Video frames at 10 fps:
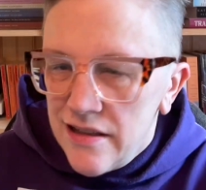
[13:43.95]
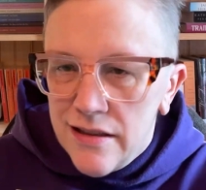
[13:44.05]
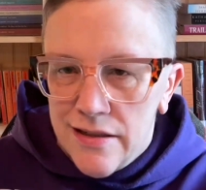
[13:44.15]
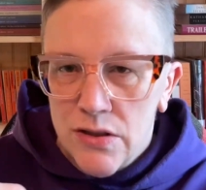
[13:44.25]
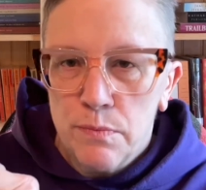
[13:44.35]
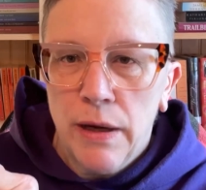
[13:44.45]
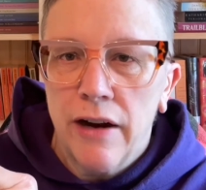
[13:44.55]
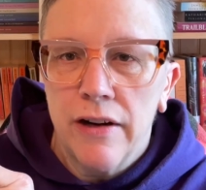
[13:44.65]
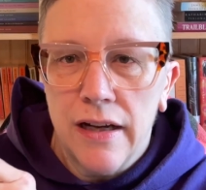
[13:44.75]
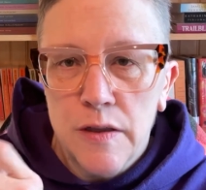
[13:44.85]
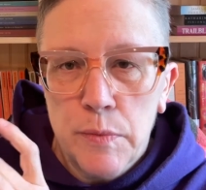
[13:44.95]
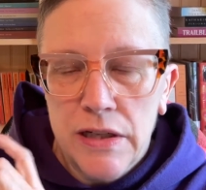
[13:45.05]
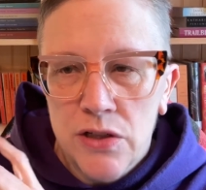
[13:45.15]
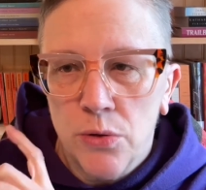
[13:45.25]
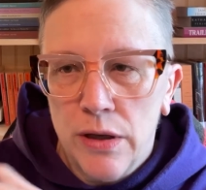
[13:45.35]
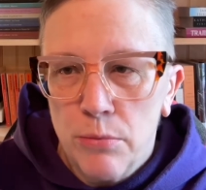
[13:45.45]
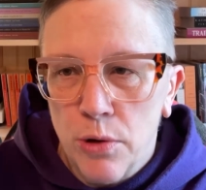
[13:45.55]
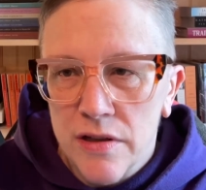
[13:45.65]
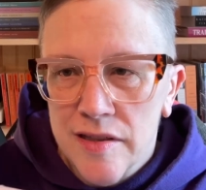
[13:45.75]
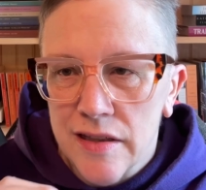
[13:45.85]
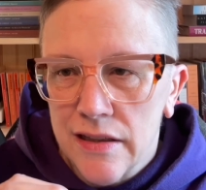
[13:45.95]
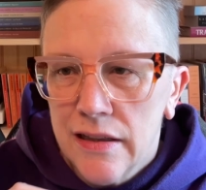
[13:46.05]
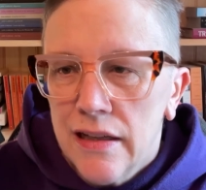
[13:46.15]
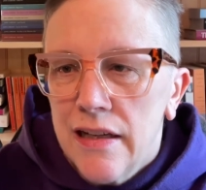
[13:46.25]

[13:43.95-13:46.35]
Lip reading: This is Paradise by Toni Morrison.